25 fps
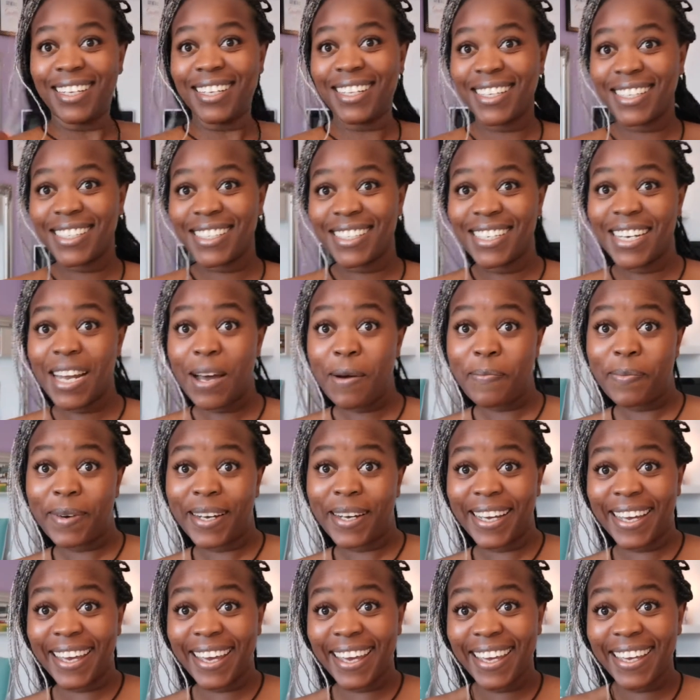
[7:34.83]
That's
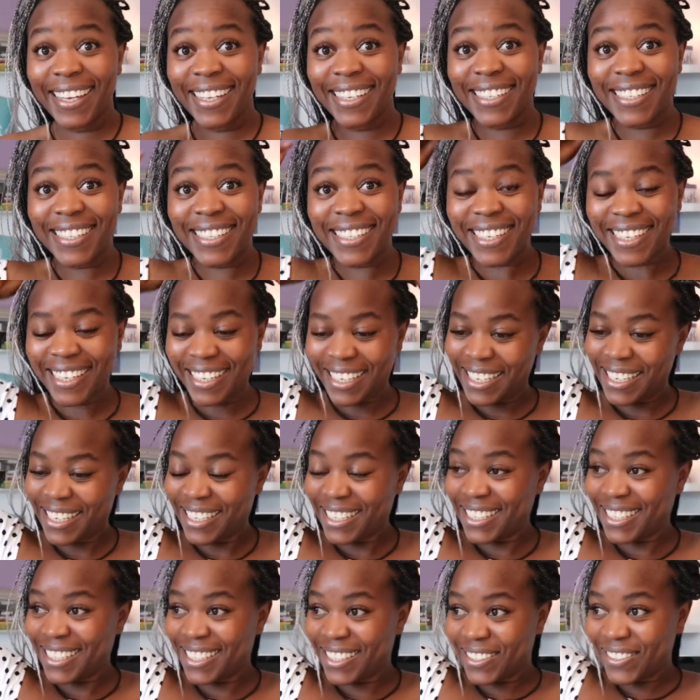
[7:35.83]
number 8.
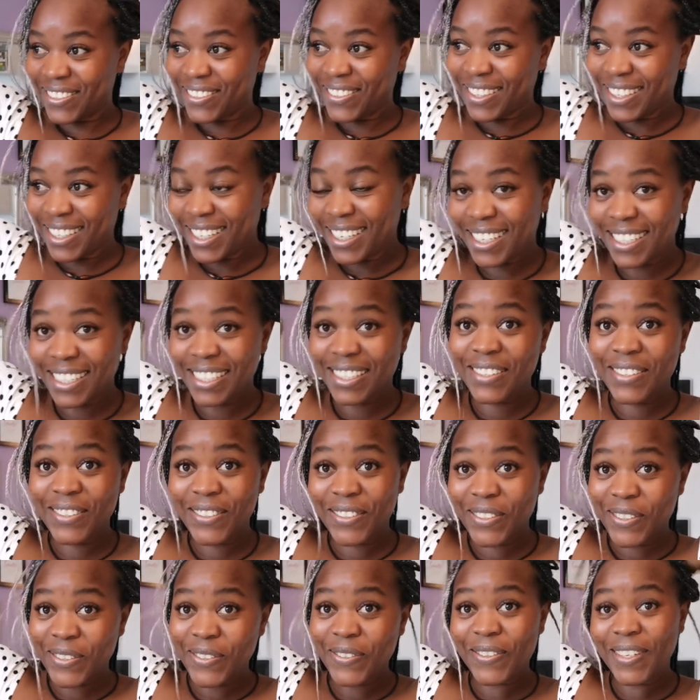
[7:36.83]
So let's
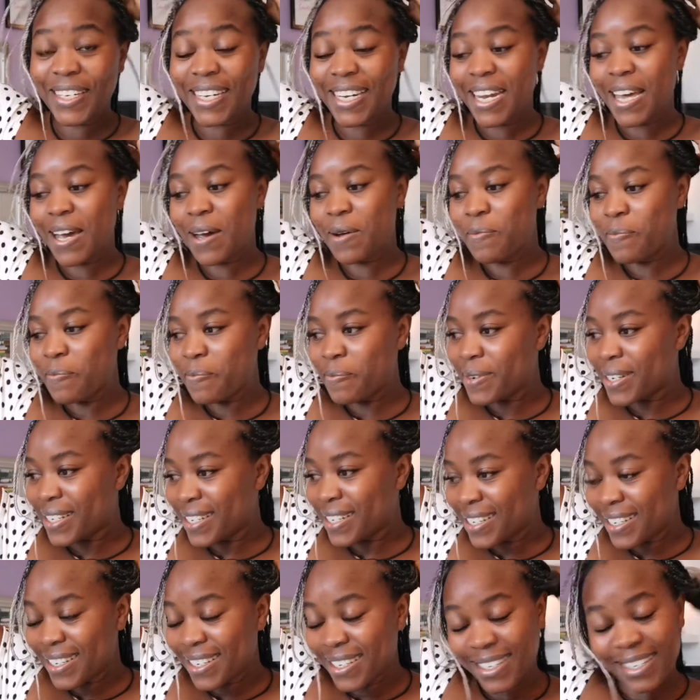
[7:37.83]
go to
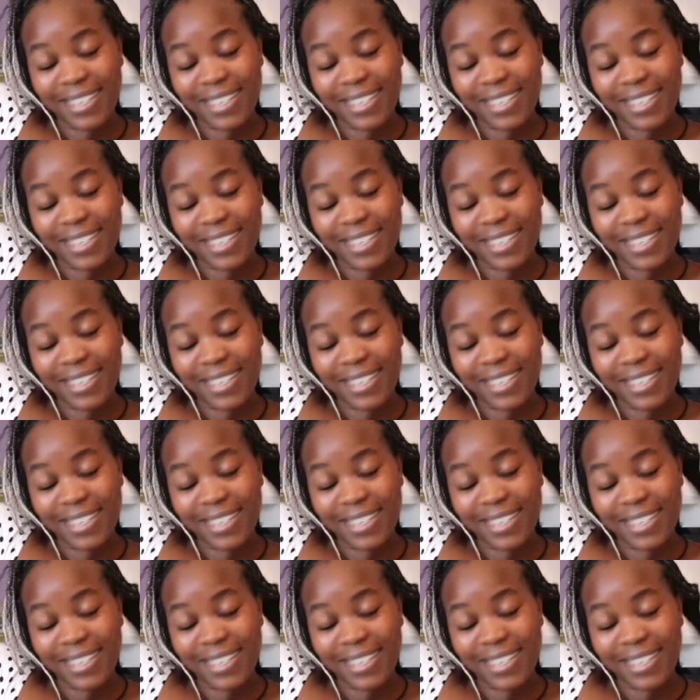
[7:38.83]
number